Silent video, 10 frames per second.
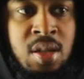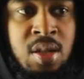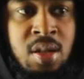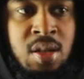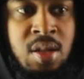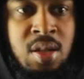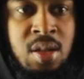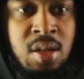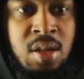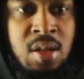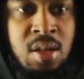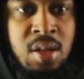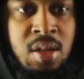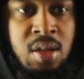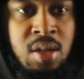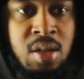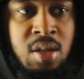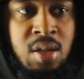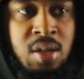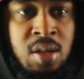
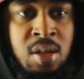[no speech]